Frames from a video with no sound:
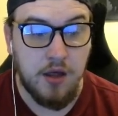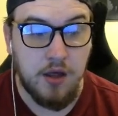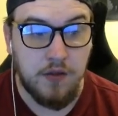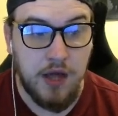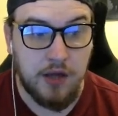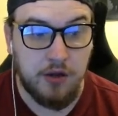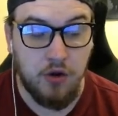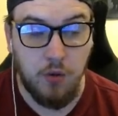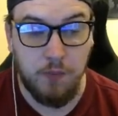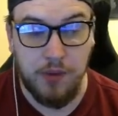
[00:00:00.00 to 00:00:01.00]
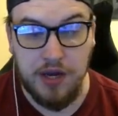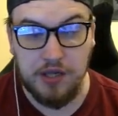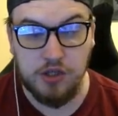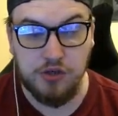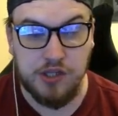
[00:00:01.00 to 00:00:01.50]
That could be an
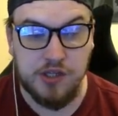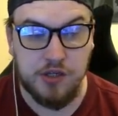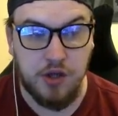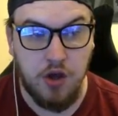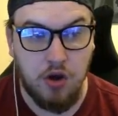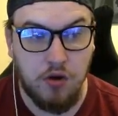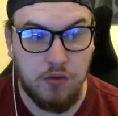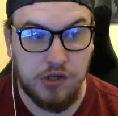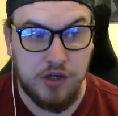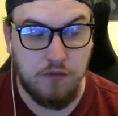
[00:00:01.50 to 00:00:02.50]
injury to De Jong, which I'm